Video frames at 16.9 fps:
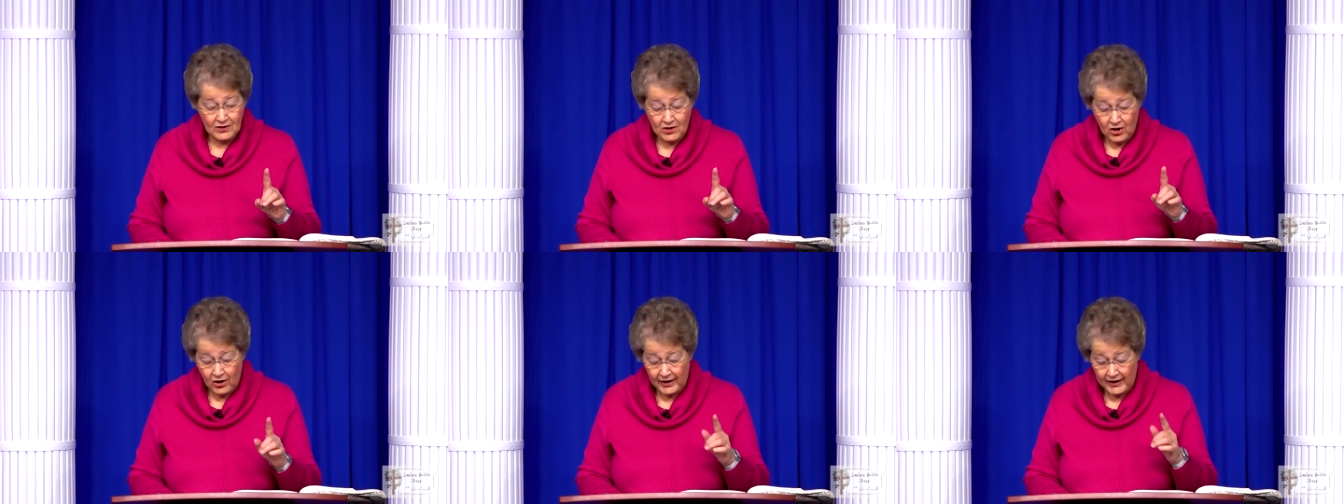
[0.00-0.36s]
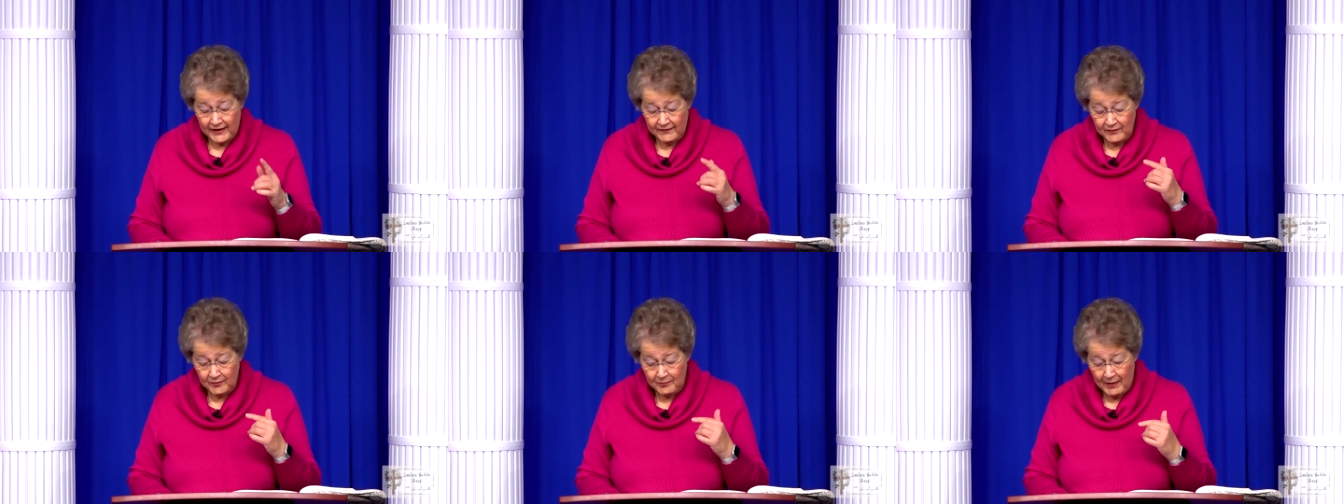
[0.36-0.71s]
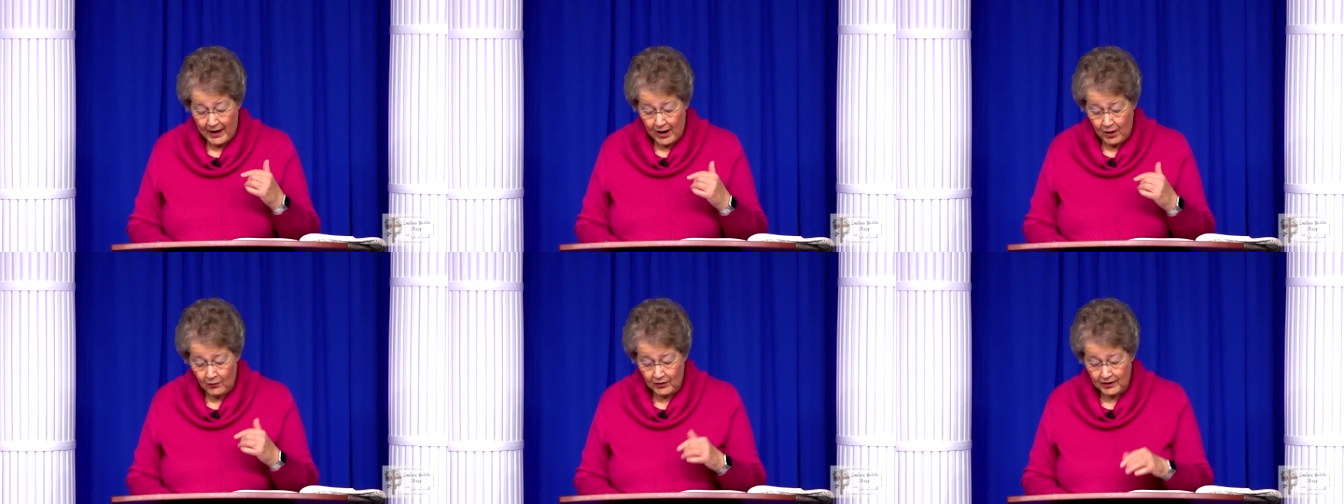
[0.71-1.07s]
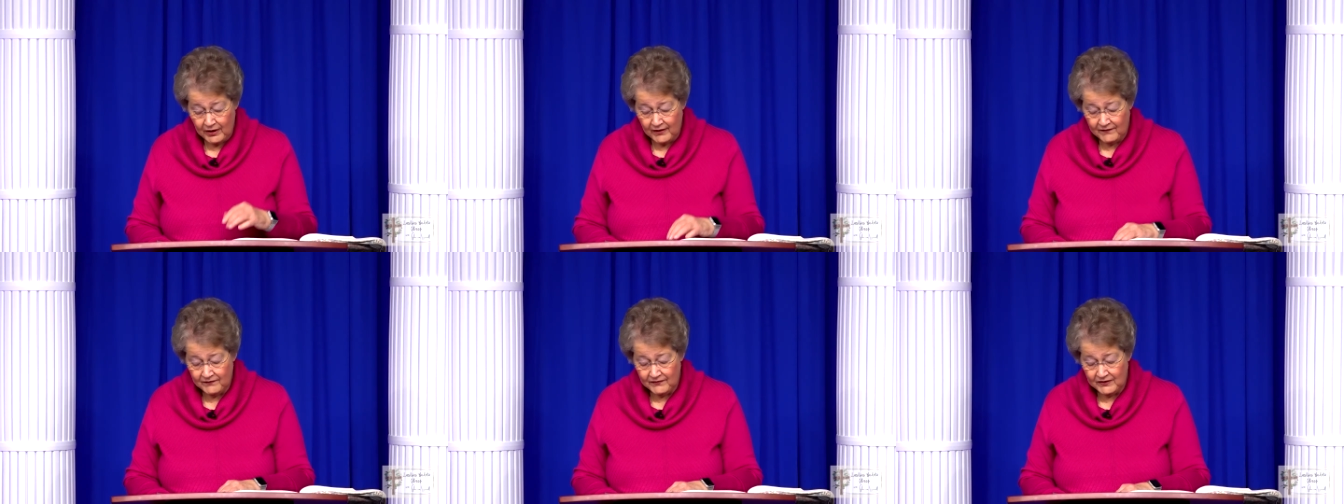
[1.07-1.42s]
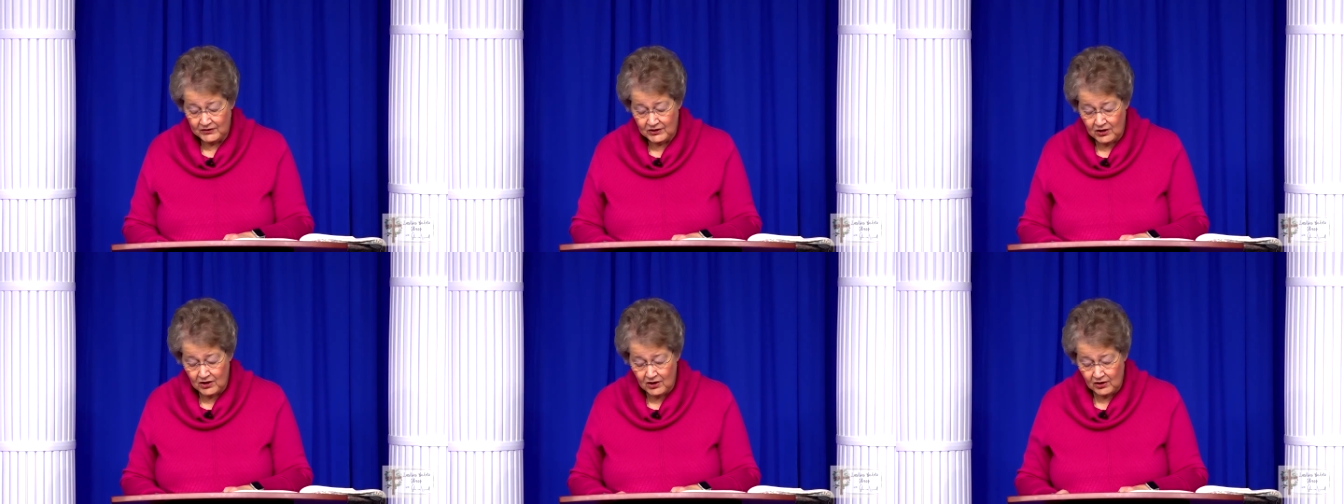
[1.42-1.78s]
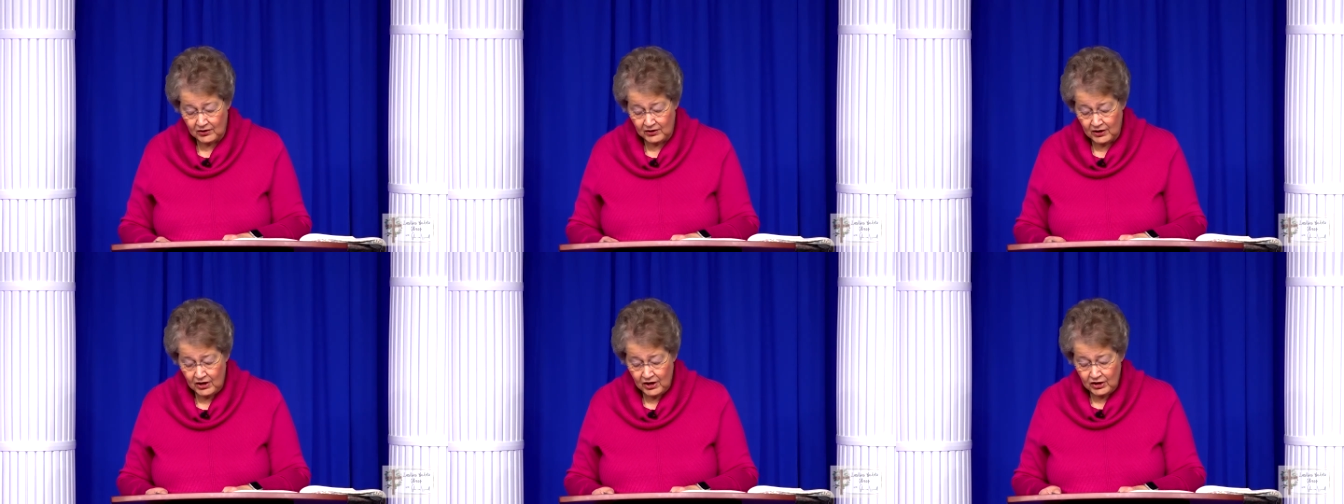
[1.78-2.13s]
are in the power of the
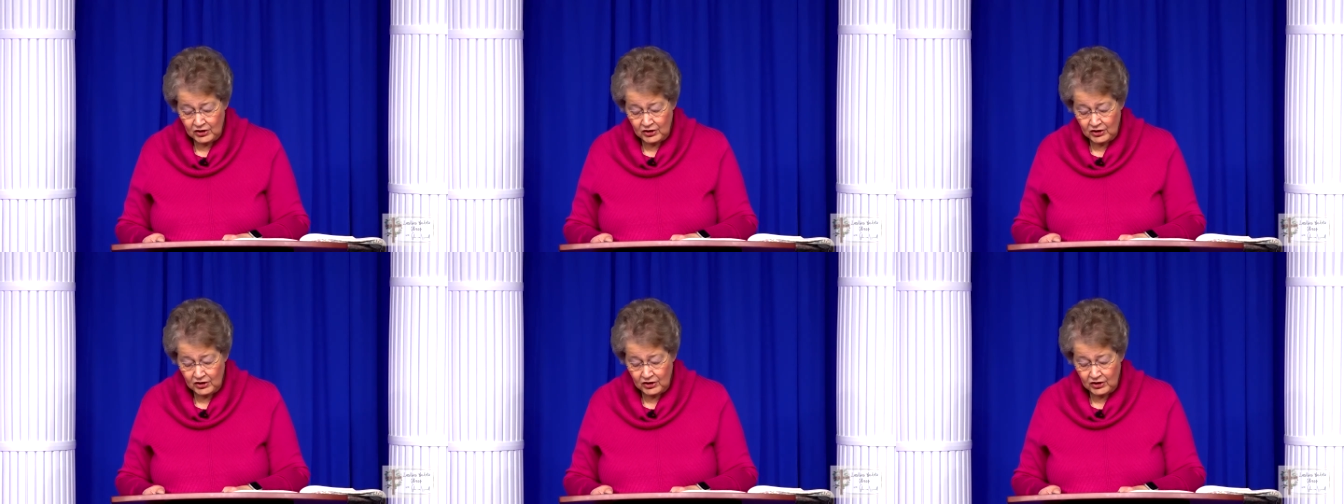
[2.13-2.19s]
tongue.